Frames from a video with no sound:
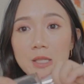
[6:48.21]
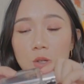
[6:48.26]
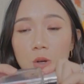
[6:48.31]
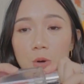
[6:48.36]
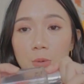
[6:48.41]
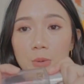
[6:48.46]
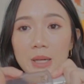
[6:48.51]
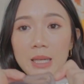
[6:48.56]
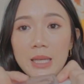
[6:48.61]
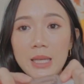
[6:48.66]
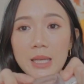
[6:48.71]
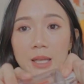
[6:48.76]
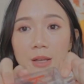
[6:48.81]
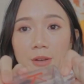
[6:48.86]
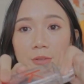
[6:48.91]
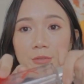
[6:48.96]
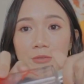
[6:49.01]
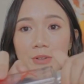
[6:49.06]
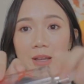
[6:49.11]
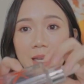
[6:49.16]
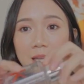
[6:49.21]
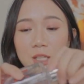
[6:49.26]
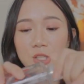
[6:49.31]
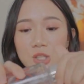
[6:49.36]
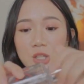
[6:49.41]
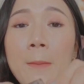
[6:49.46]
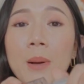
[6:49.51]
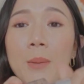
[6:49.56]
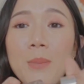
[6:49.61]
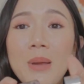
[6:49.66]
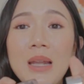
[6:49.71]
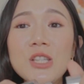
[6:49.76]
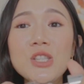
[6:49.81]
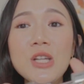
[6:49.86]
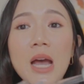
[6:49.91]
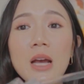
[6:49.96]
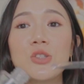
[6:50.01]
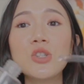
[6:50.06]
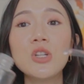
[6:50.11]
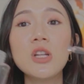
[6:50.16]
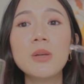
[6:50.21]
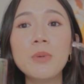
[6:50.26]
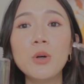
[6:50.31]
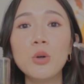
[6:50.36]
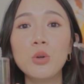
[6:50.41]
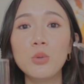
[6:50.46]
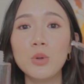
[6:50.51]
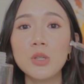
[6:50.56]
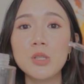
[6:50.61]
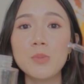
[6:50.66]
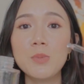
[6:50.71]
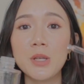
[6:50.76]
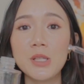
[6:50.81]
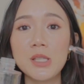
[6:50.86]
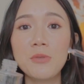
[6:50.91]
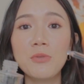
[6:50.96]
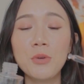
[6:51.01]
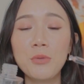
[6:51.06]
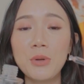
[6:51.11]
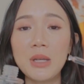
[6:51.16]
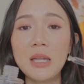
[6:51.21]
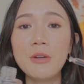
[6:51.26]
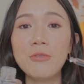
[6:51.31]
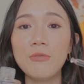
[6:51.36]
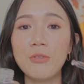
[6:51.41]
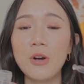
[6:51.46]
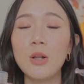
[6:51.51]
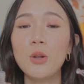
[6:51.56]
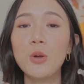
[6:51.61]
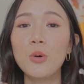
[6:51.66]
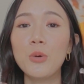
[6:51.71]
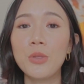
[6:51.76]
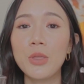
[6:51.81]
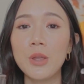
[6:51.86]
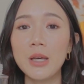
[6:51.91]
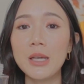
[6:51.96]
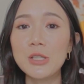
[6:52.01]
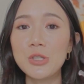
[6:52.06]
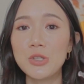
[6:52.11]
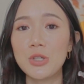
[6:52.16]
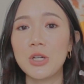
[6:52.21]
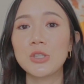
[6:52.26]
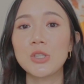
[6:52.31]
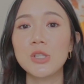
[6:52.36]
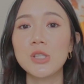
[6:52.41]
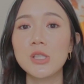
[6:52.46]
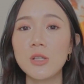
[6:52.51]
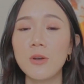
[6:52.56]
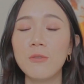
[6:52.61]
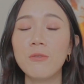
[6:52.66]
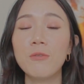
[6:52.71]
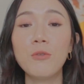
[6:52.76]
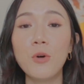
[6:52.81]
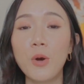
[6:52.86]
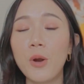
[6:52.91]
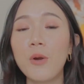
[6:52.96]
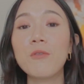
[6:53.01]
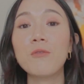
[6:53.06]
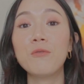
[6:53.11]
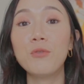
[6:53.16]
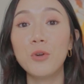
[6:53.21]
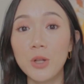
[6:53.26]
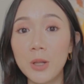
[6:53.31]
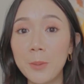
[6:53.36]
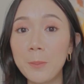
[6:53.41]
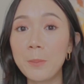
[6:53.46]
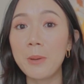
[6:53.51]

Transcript: It's already finished. Mabilis siya actually maubos because if you really follow the instructions of 4 full